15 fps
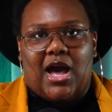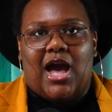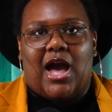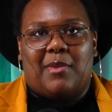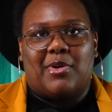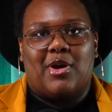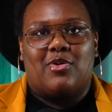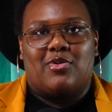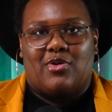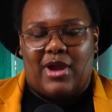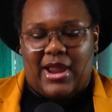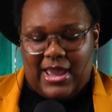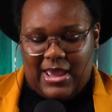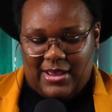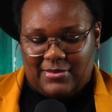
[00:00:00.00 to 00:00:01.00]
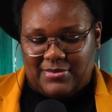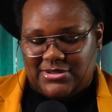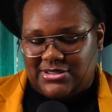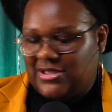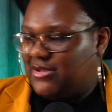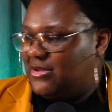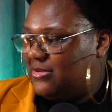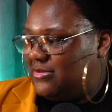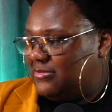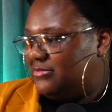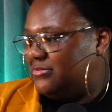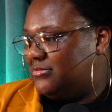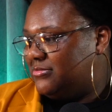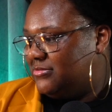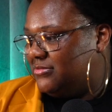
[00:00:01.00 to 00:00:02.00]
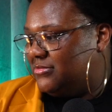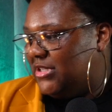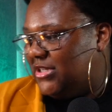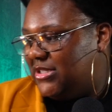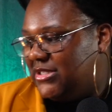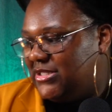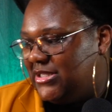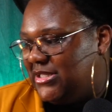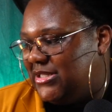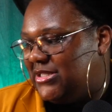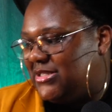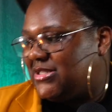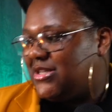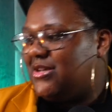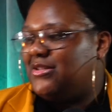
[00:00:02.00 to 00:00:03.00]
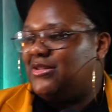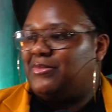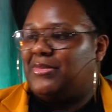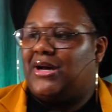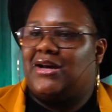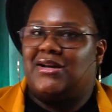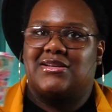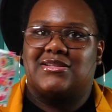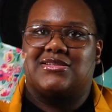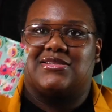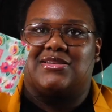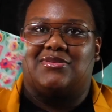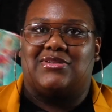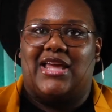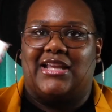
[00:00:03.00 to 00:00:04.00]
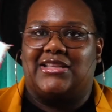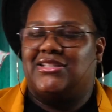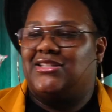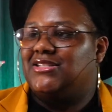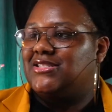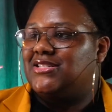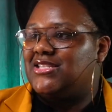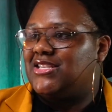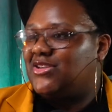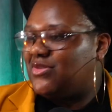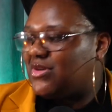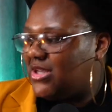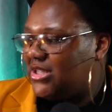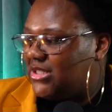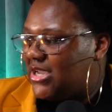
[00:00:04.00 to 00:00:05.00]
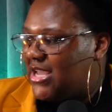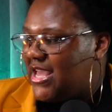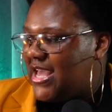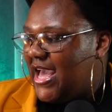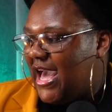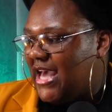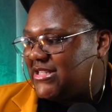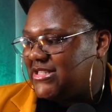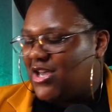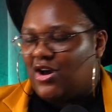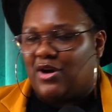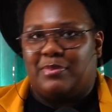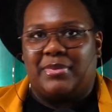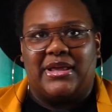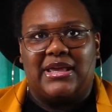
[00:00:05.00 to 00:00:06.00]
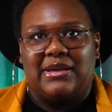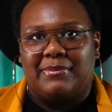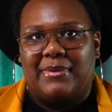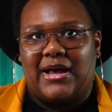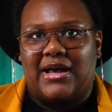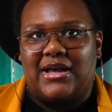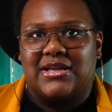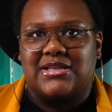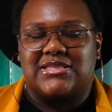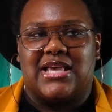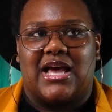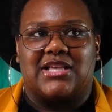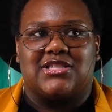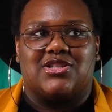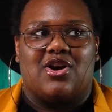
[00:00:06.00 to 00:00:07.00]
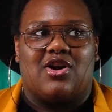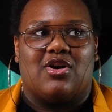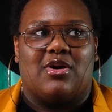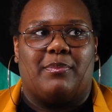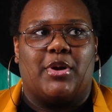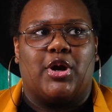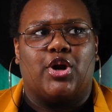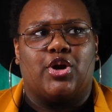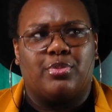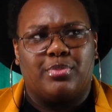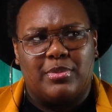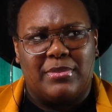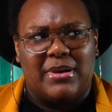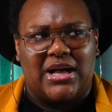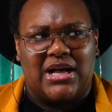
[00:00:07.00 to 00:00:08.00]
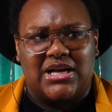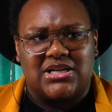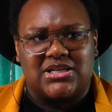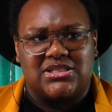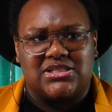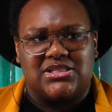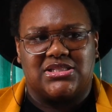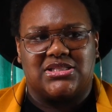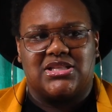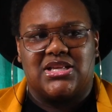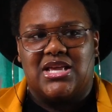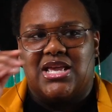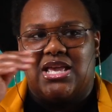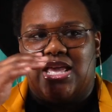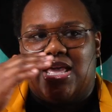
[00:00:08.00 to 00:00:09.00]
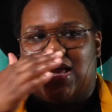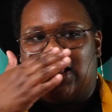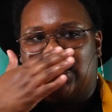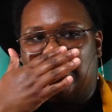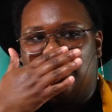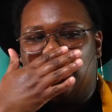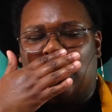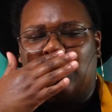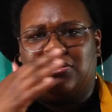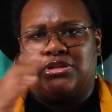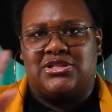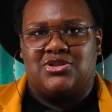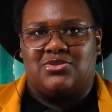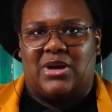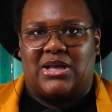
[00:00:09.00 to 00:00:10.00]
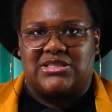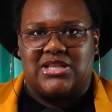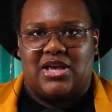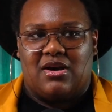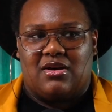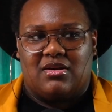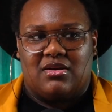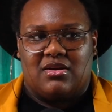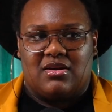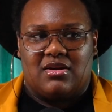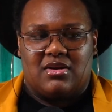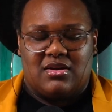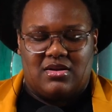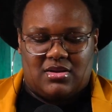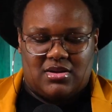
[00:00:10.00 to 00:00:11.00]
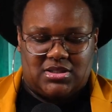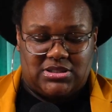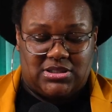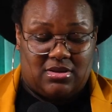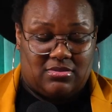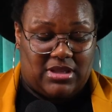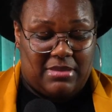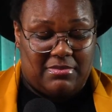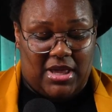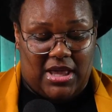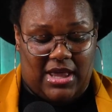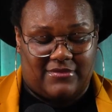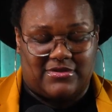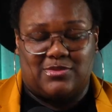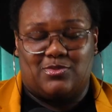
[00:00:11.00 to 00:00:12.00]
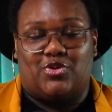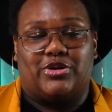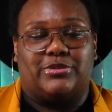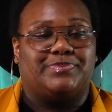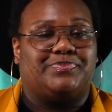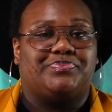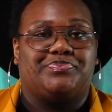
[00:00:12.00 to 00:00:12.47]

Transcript: I'm going to grab some other than this color box. So like the little teal color. I saw a pink box. I saw a purple box. Them the only two I saw. So they may have some more.